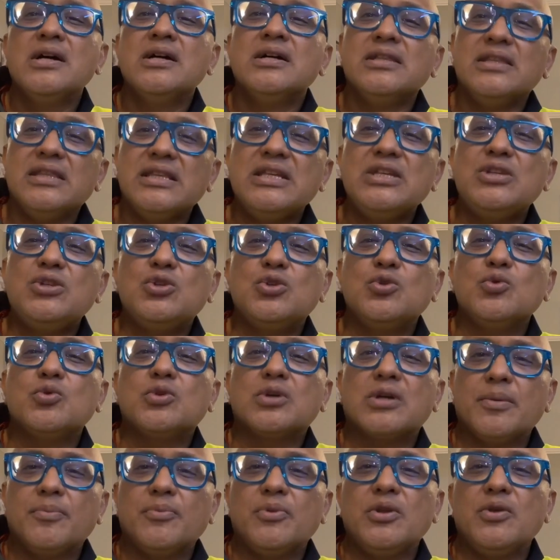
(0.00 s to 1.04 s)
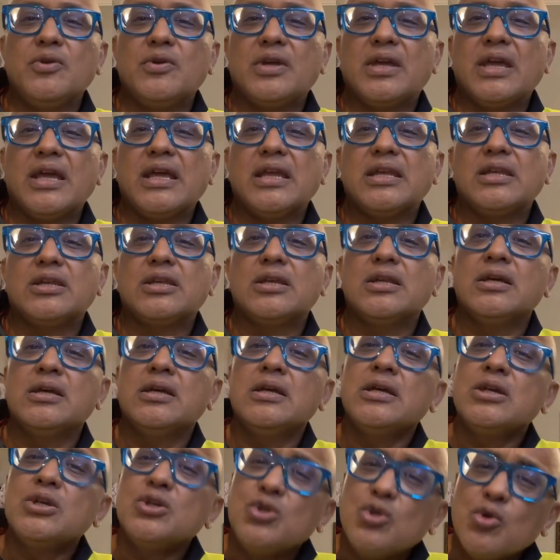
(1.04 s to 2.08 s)
need to communicate
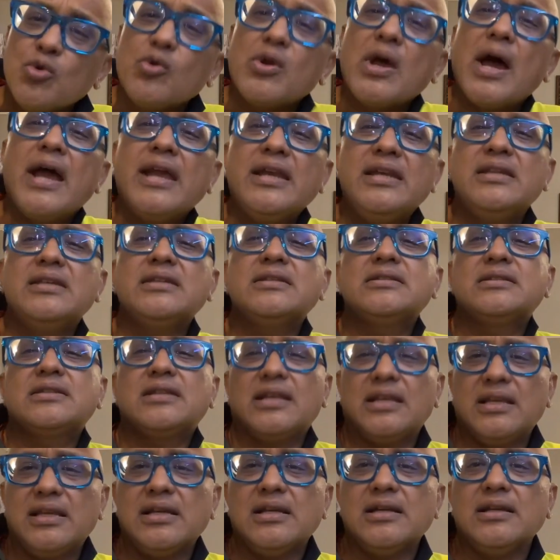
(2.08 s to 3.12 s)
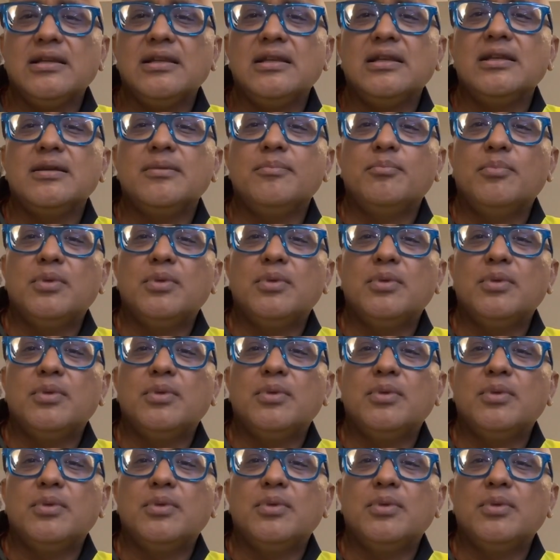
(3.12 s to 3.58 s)
your ideas clearly,